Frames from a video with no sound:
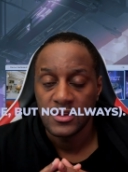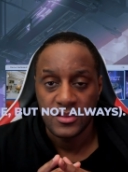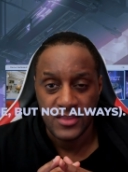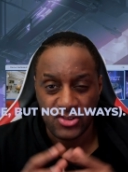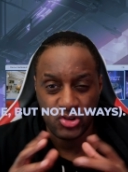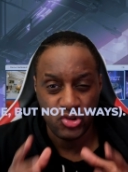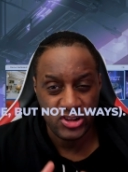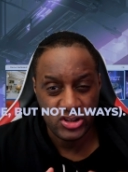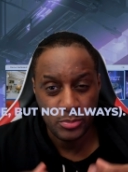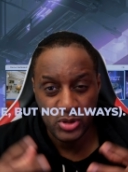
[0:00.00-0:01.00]
That's
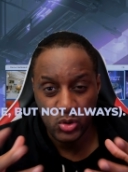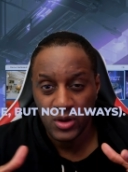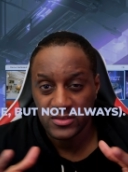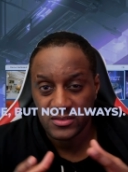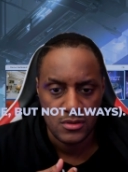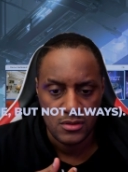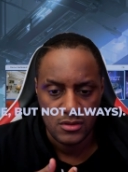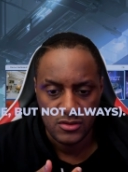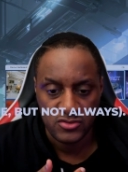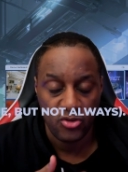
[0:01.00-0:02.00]
usually the blue ones,
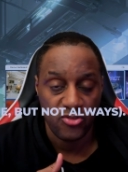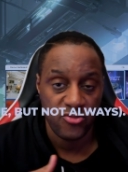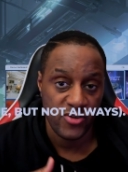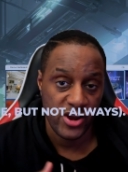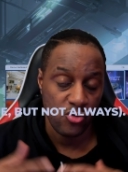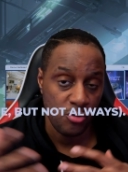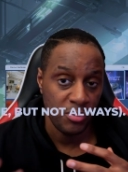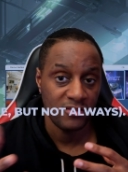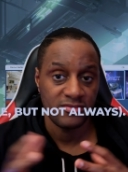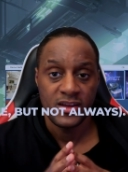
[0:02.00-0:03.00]
so three or
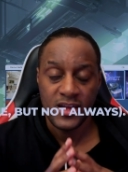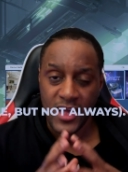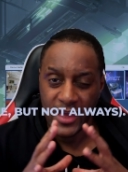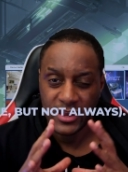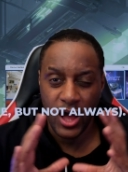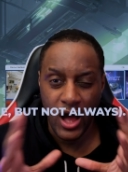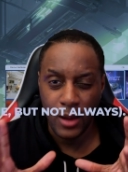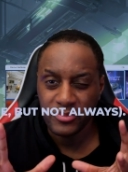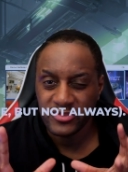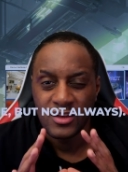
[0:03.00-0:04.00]
above. And
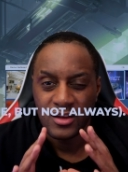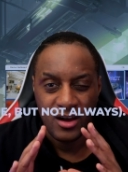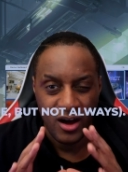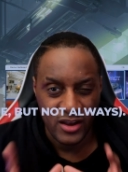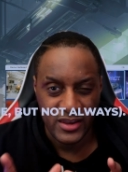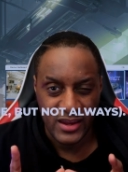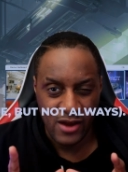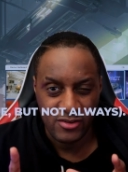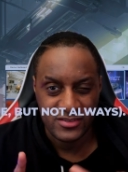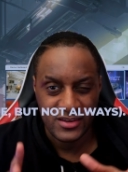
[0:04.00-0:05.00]
hubs aren't a
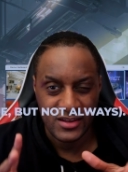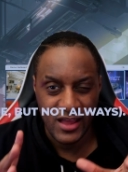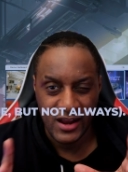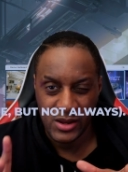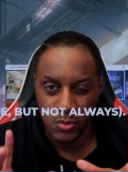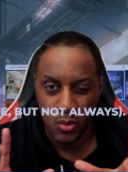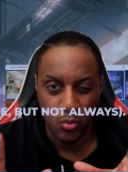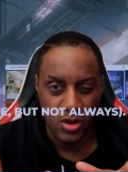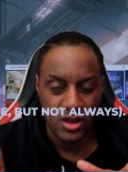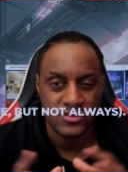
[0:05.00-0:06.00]
guarantee and likely won't
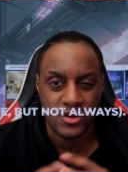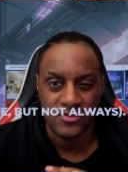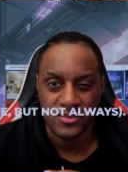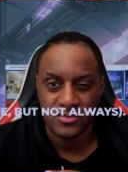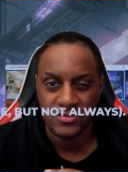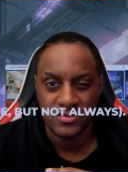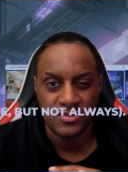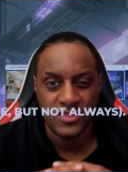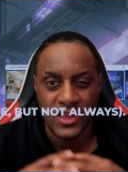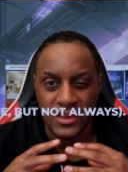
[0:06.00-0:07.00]
work. So if you're
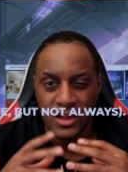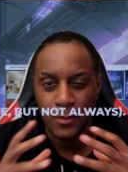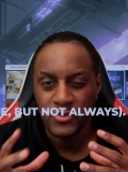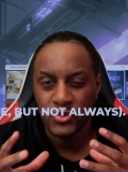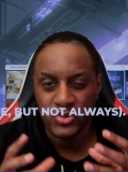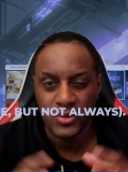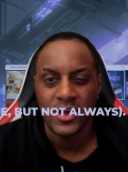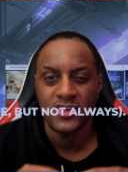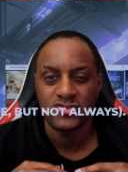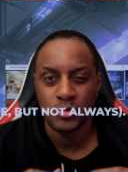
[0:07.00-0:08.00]
thinking hubs will do
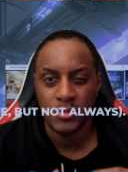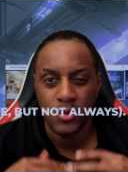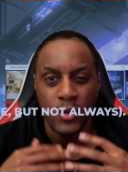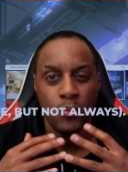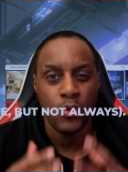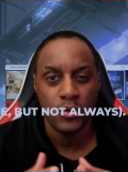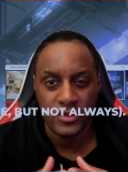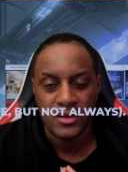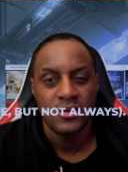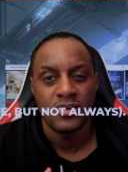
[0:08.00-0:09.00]
it, assume it
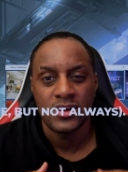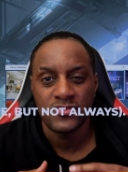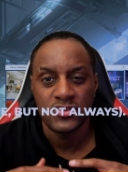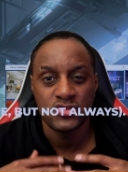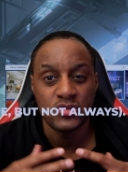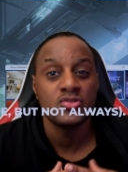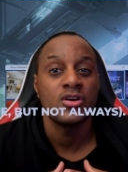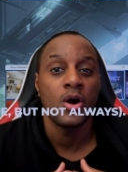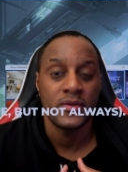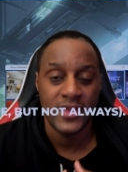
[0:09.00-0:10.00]
won't. If you do
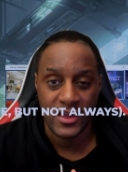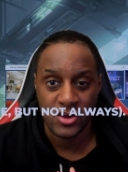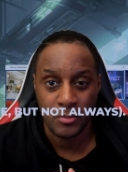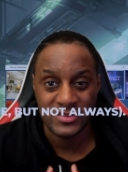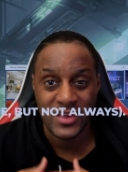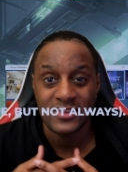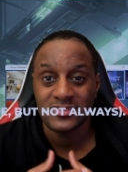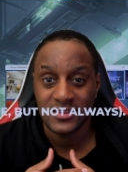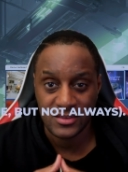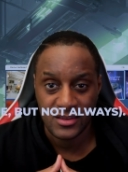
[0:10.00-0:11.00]
go with that, you'll be
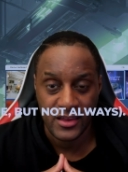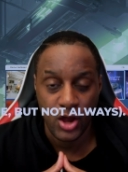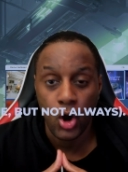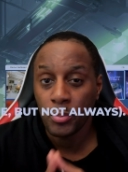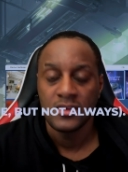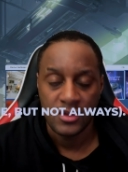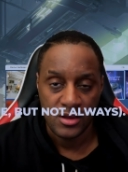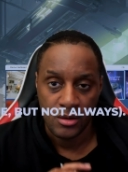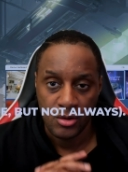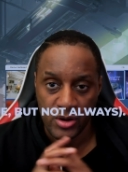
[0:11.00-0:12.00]
testing and hoping.
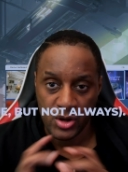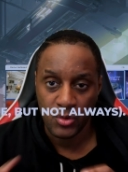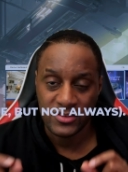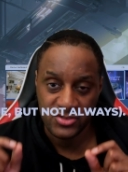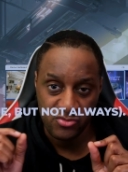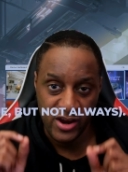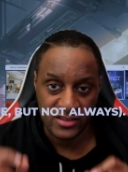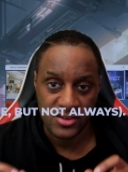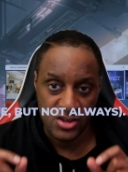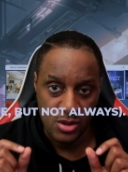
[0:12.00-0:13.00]
What you want is
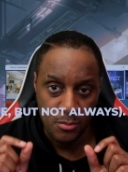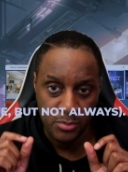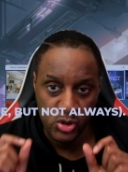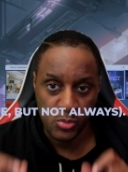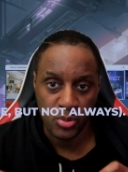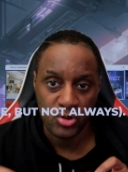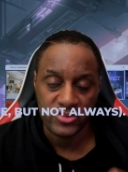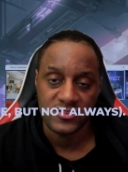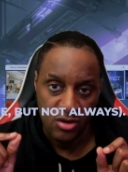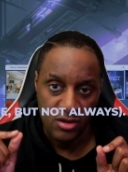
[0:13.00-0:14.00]
direct blue ports.